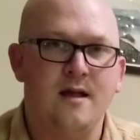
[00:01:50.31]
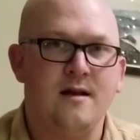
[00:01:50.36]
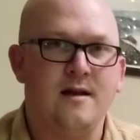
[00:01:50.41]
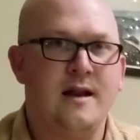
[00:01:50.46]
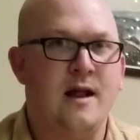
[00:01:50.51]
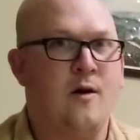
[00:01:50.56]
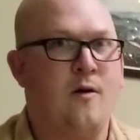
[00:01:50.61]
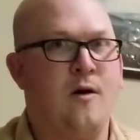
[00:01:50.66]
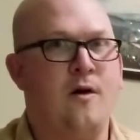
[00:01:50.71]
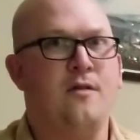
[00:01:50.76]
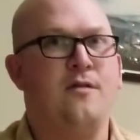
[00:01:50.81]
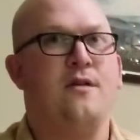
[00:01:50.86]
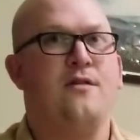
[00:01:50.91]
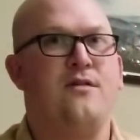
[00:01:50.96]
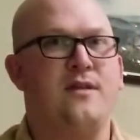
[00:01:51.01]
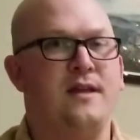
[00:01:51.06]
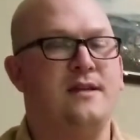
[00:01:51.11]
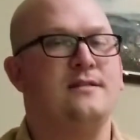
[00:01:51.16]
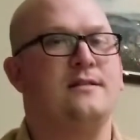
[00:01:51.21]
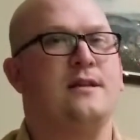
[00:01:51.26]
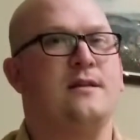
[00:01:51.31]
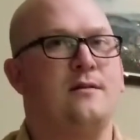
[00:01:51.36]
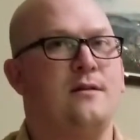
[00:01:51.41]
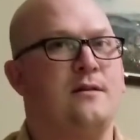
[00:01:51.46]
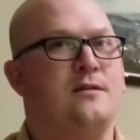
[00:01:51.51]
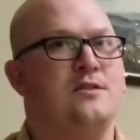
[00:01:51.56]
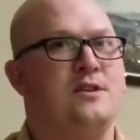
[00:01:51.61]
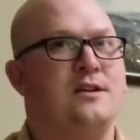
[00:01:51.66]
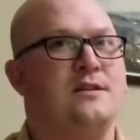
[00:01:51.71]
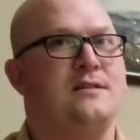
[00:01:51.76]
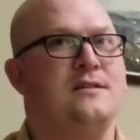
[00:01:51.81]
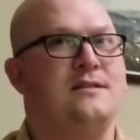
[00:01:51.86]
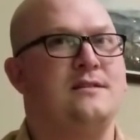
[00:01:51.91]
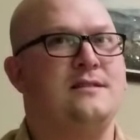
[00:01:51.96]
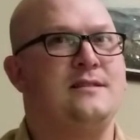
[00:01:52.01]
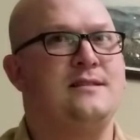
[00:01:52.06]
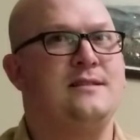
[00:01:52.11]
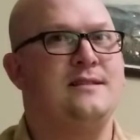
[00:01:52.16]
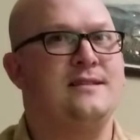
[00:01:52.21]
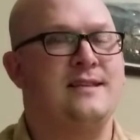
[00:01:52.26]
Now, all the things that Jesus
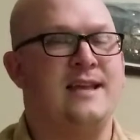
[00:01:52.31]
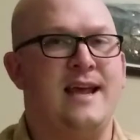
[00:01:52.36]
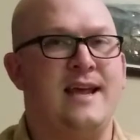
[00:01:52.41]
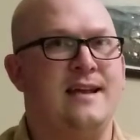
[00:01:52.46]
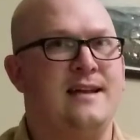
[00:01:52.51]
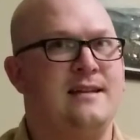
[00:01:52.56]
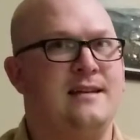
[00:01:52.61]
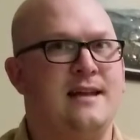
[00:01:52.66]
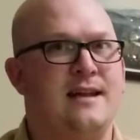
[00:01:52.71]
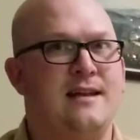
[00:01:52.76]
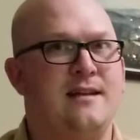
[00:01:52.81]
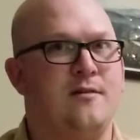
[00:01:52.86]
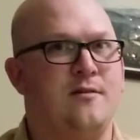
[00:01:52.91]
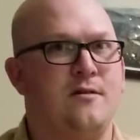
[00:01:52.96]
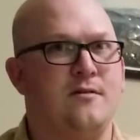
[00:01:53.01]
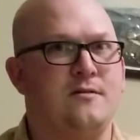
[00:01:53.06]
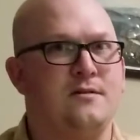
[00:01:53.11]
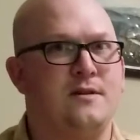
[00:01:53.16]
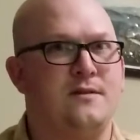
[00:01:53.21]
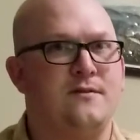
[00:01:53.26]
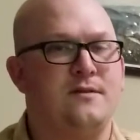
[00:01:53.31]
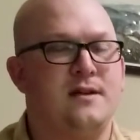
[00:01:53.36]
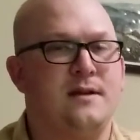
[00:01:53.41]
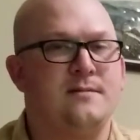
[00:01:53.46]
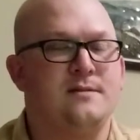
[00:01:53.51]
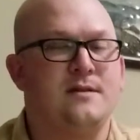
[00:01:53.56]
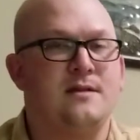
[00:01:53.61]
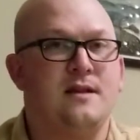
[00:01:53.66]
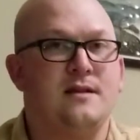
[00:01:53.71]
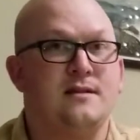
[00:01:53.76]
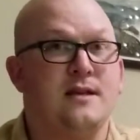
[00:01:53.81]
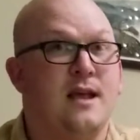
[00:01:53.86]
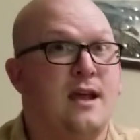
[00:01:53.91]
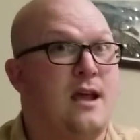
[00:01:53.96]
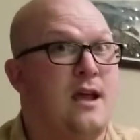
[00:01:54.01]
said and did and all those different types of things,